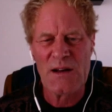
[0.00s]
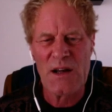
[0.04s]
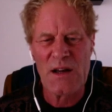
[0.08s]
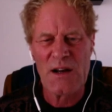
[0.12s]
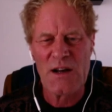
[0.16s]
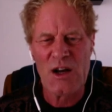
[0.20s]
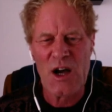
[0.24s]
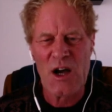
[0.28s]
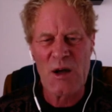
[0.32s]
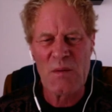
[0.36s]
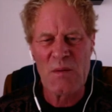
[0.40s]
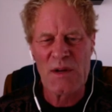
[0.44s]

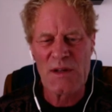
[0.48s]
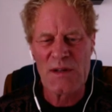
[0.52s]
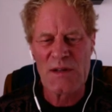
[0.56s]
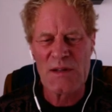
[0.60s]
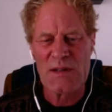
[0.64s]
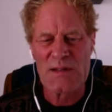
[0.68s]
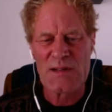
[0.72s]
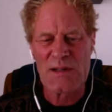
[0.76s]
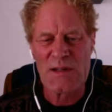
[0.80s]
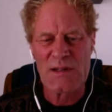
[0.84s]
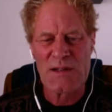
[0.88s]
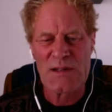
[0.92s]

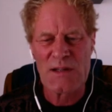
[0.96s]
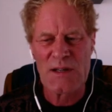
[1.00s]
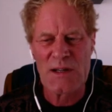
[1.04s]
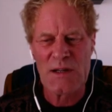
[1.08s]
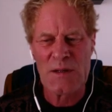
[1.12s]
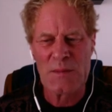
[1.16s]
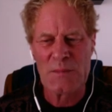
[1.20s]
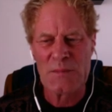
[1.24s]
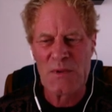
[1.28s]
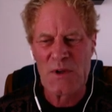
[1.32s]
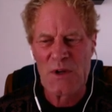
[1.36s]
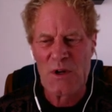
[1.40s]
anomalies
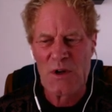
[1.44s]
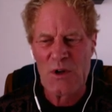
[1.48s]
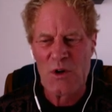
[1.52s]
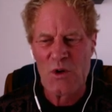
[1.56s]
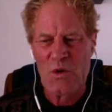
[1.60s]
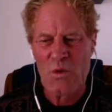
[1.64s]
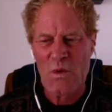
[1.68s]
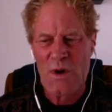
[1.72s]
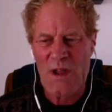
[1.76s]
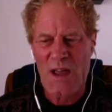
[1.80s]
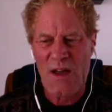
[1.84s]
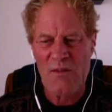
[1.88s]
that
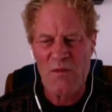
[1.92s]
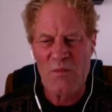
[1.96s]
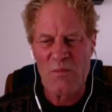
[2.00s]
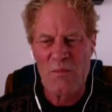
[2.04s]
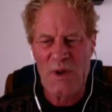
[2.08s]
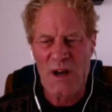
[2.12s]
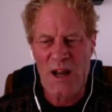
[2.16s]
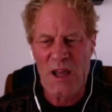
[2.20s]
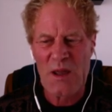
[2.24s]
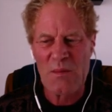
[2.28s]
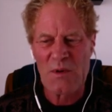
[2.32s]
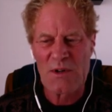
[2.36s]
we haven't
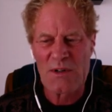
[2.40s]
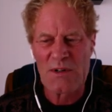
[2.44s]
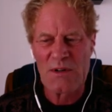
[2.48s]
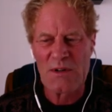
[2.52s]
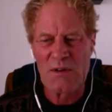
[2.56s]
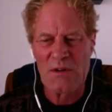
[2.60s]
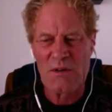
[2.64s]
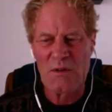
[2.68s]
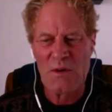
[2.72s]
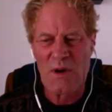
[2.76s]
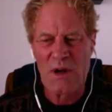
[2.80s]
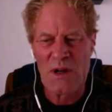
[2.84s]
been able
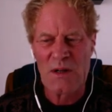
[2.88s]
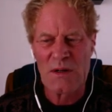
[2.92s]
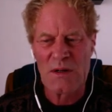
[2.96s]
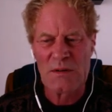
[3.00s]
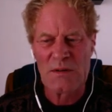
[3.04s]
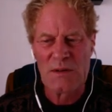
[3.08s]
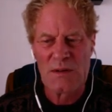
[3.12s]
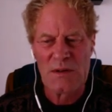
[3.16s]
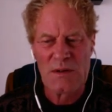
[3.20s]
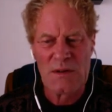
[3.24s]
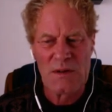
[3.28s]
to